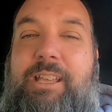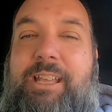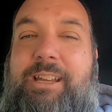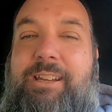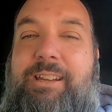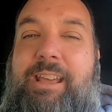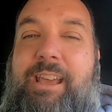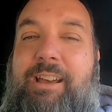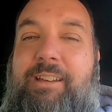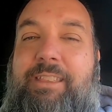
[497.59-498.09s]

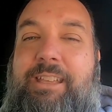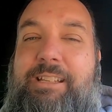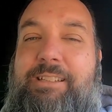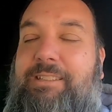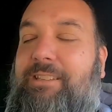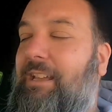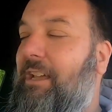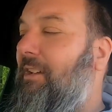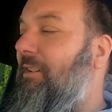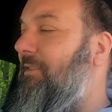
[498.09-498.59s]
and now they
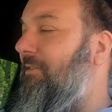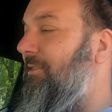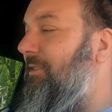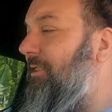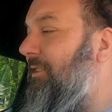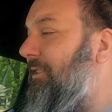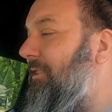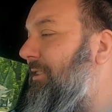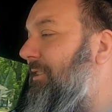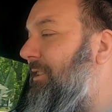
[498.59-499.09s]

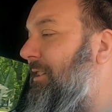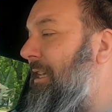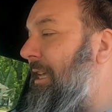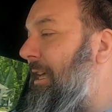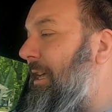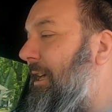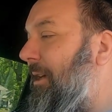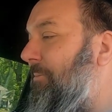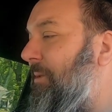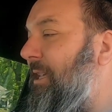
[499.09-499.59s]
sound
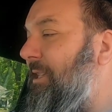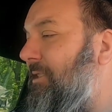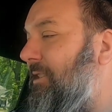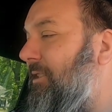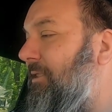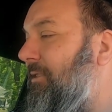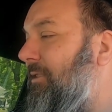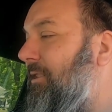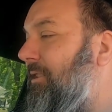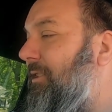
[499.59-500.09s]

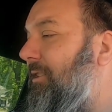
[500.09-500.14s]
amazing.